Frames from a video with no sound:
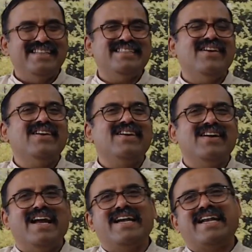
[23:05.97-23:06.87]
It's
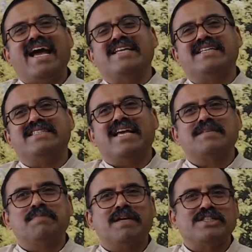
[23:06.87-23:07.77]
not attached, it's
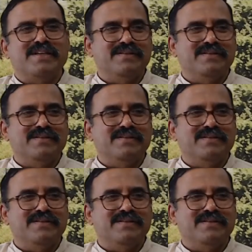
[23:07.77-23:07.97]
expression.